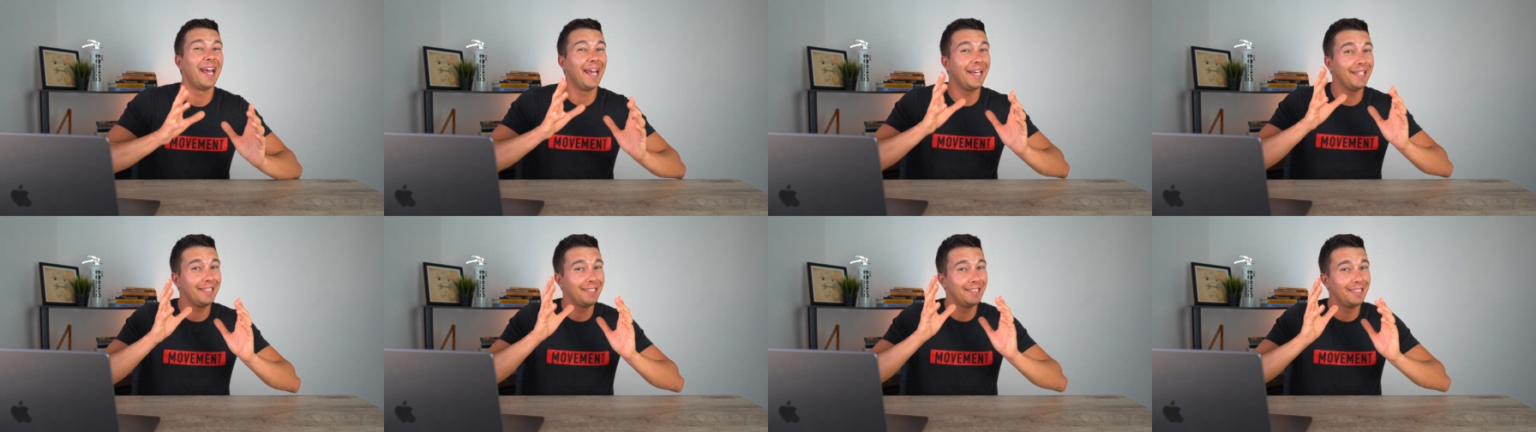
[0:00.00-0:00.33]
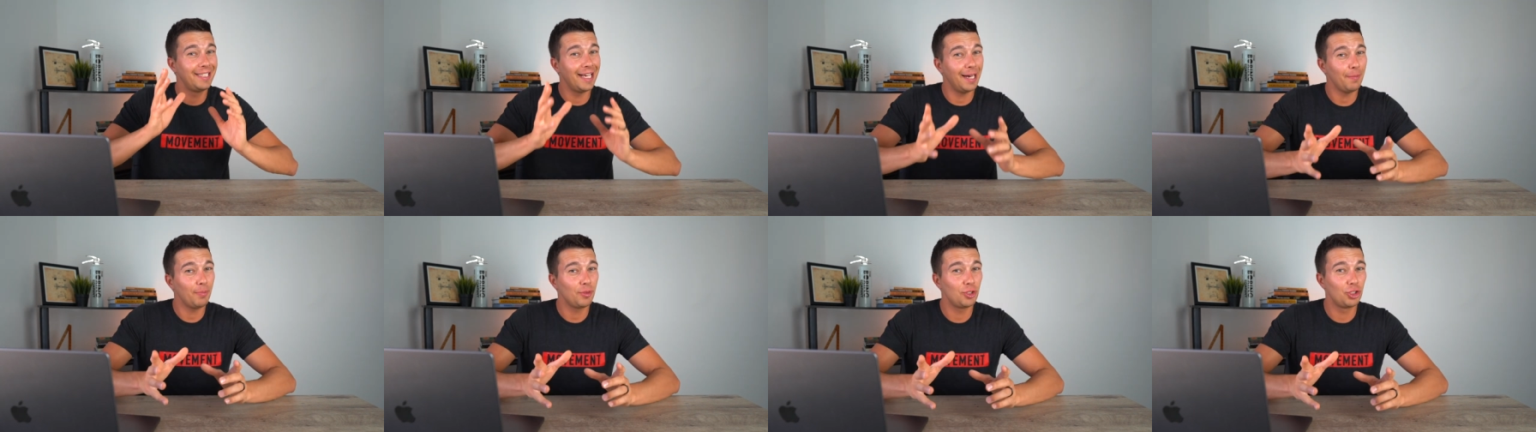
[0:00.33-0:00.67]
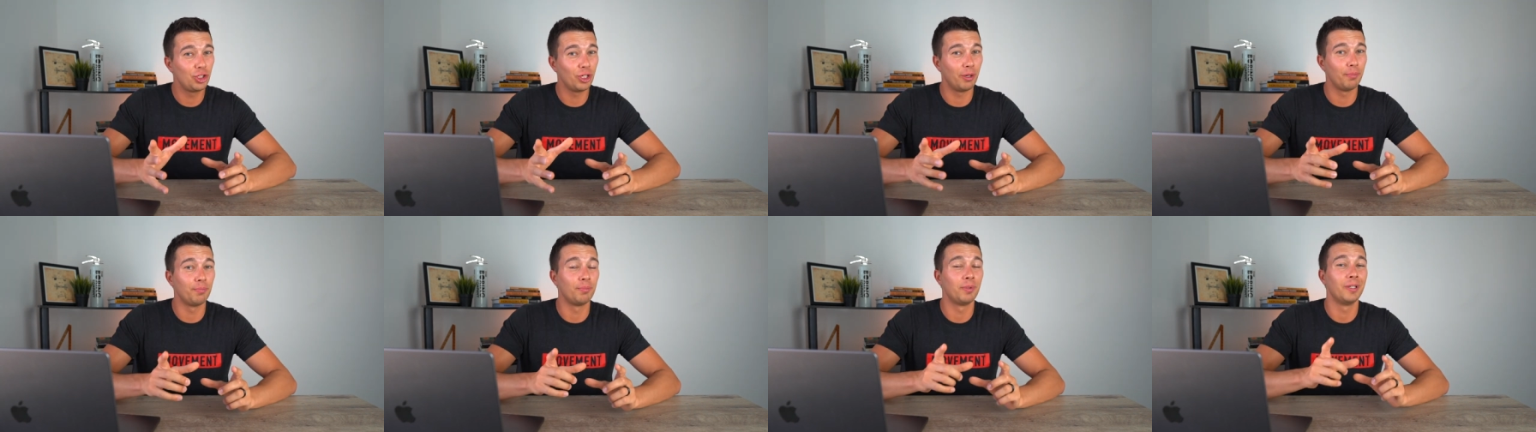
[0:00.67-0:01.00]
A depth
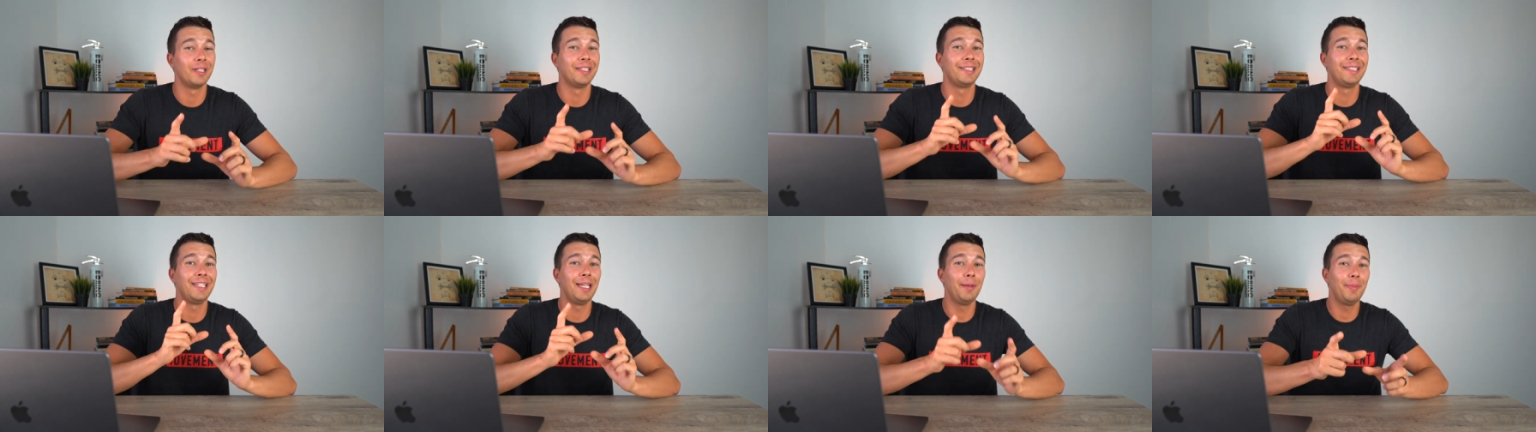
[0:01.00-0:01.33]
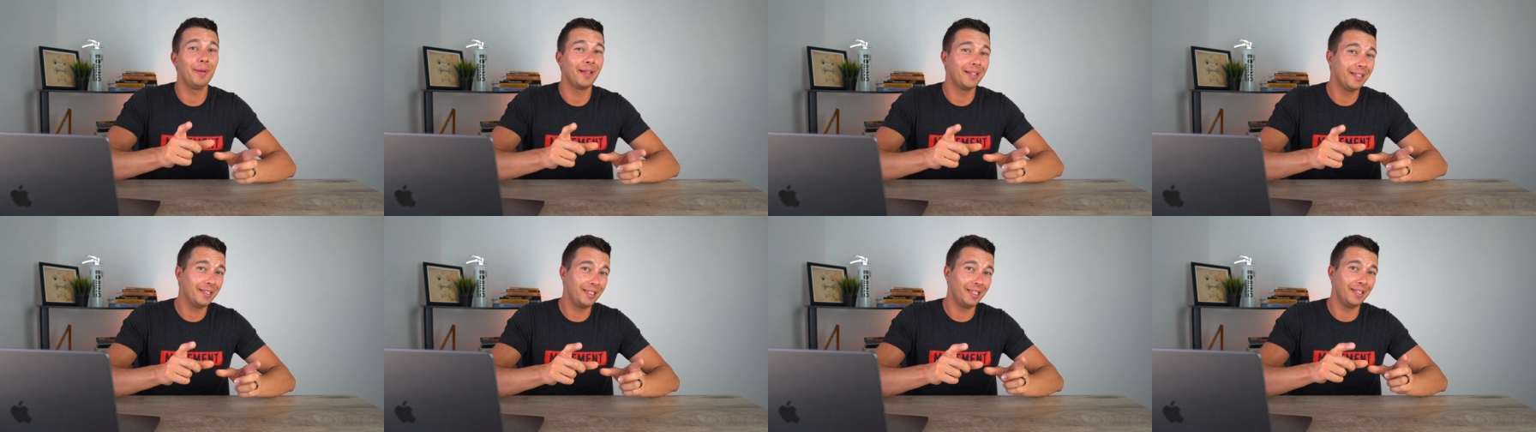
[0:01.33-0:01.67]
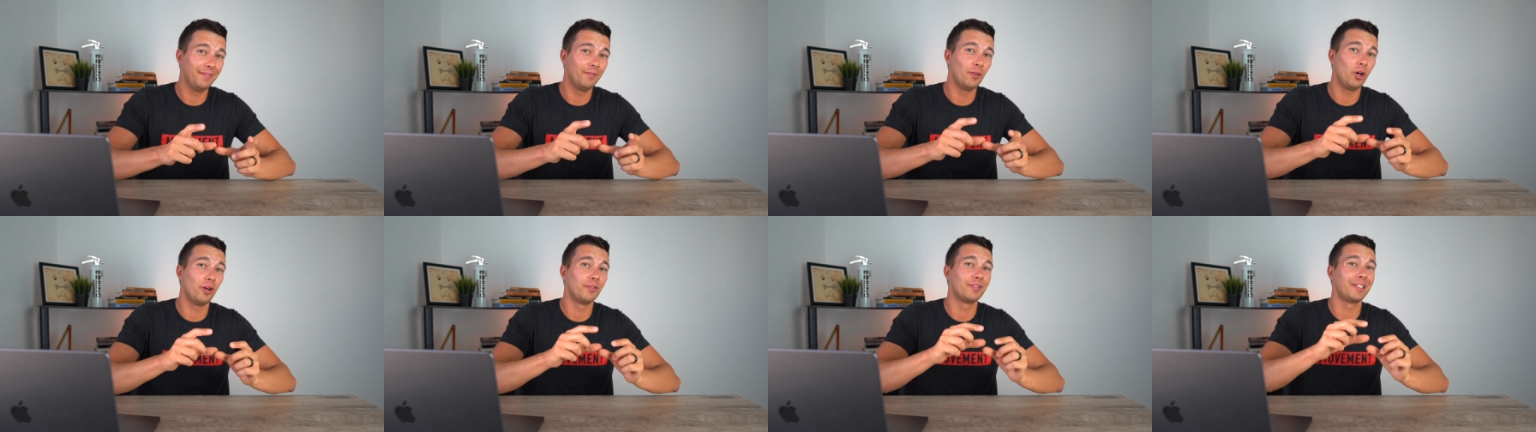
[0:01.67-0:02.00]
jump typically
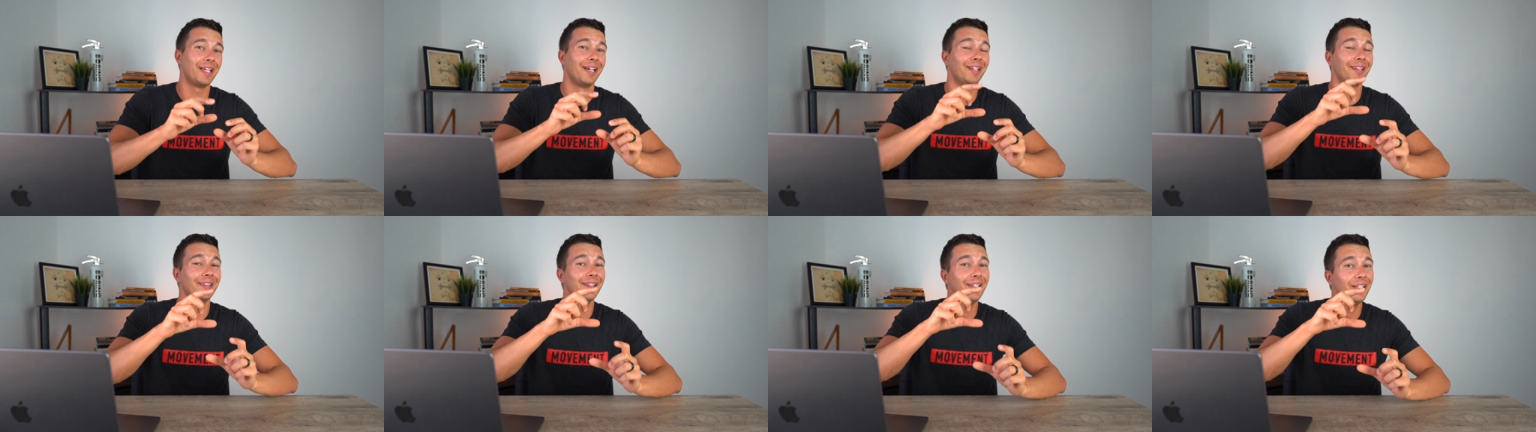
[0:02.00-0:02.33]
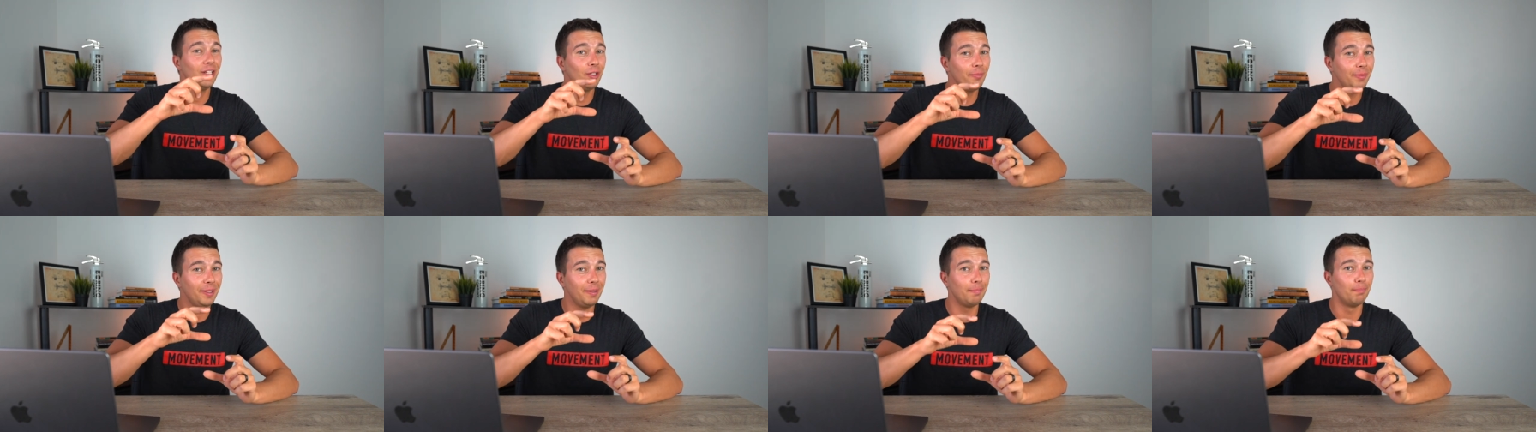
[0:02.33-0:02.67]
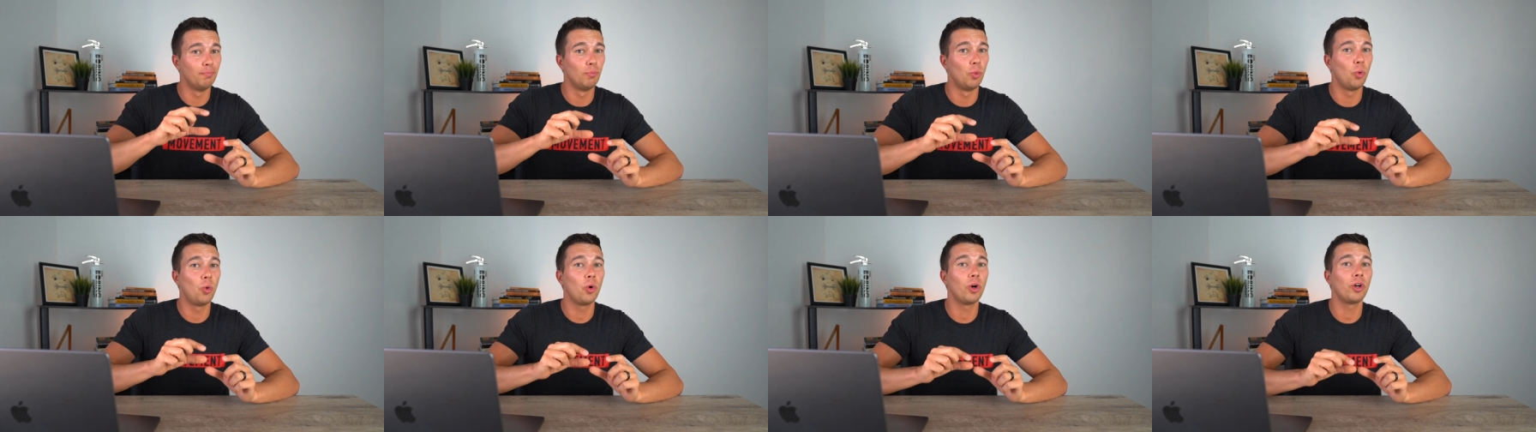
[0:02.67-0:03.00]
involves a little bit
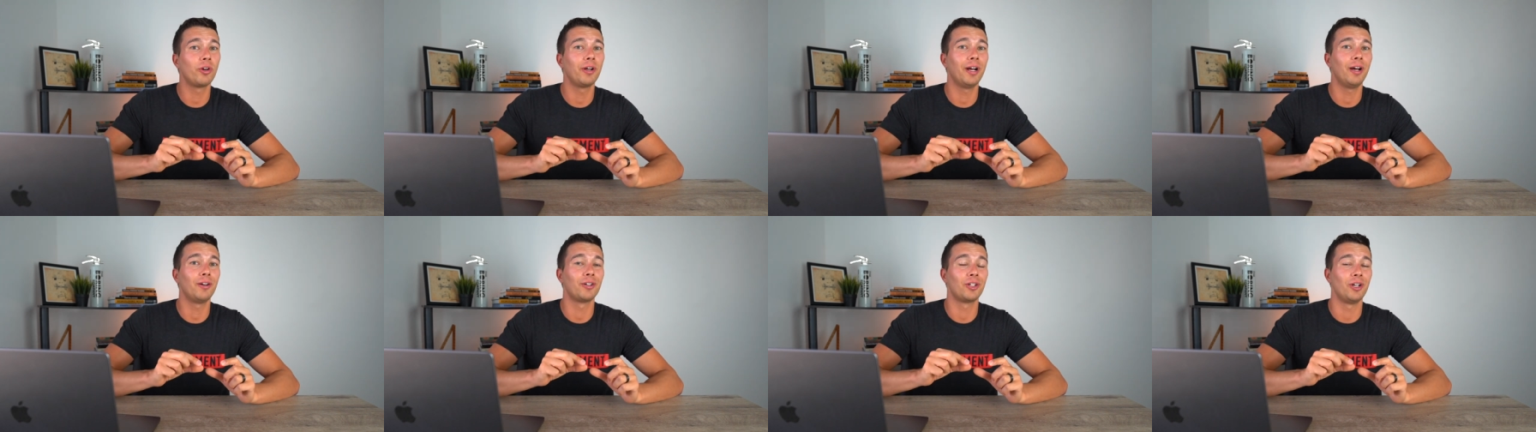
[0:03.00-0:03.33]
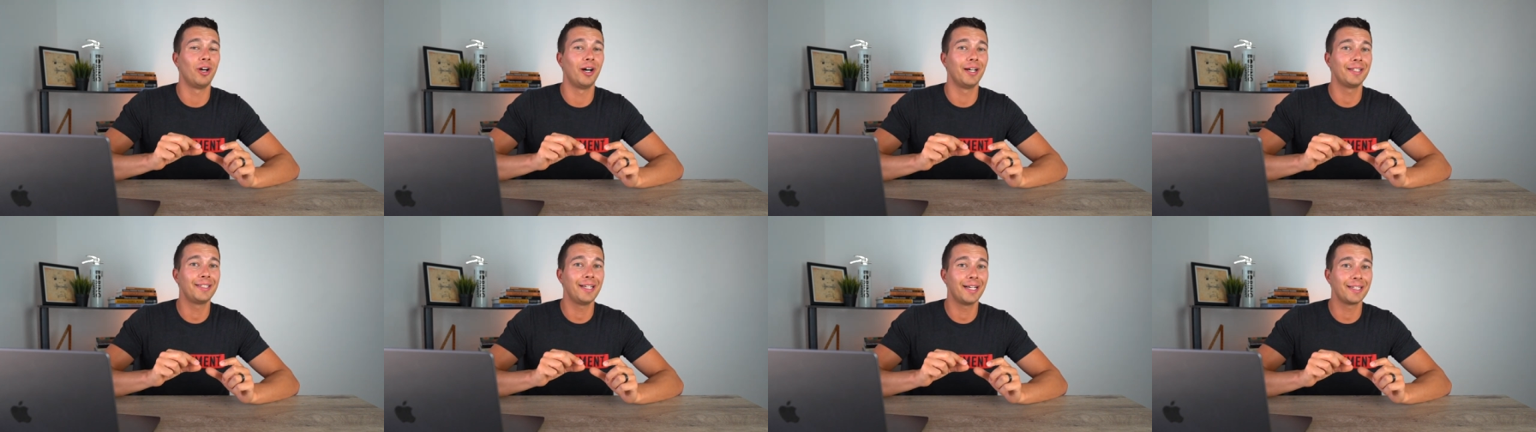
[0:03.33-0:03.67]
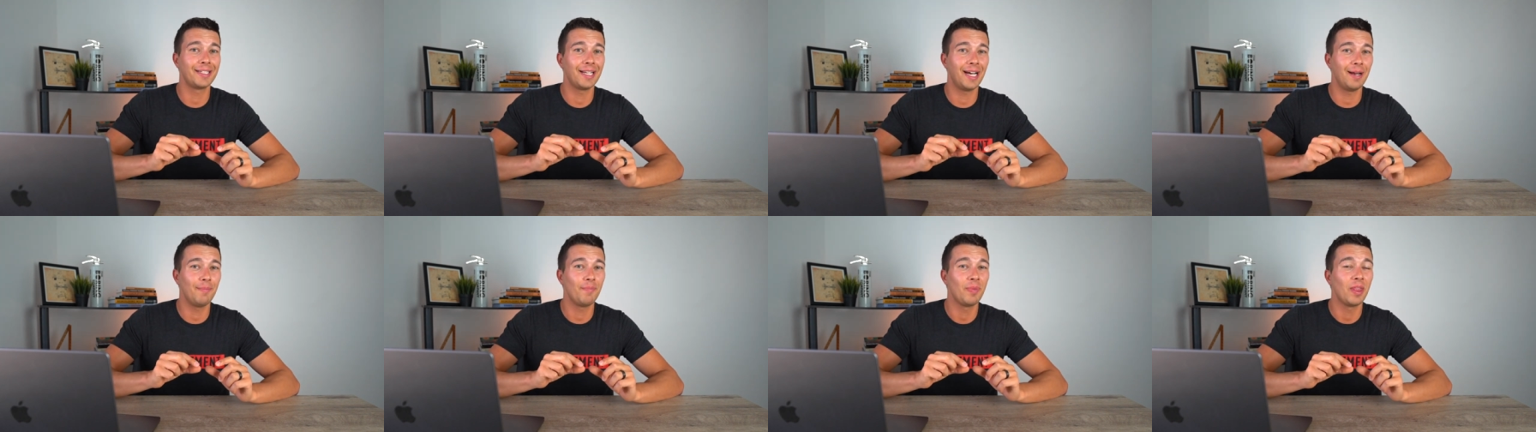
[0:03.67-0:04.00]
more ground contact
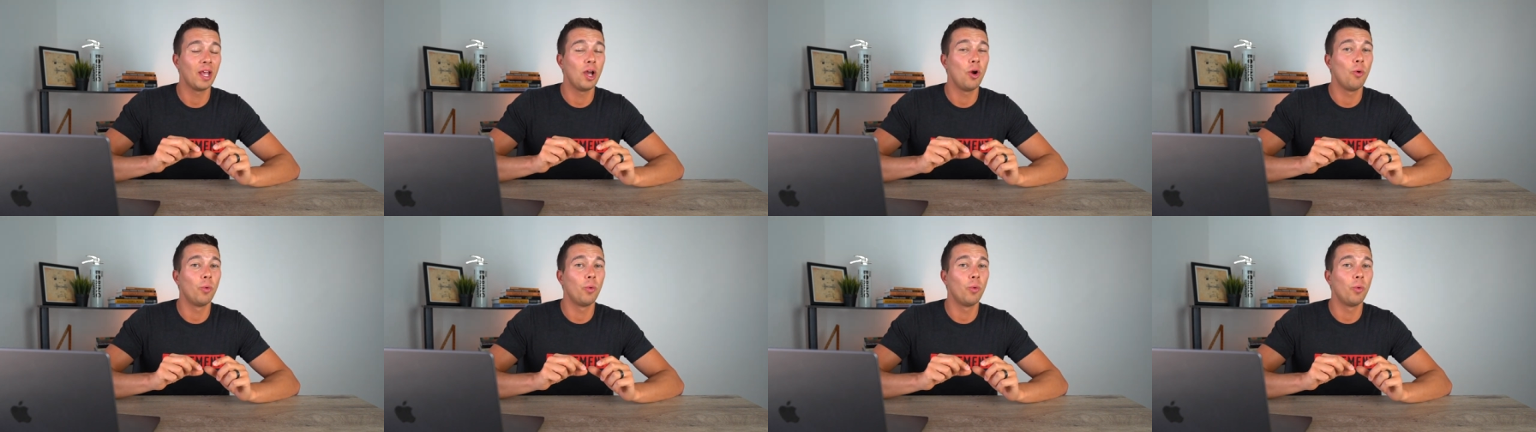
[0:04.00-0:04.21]
time,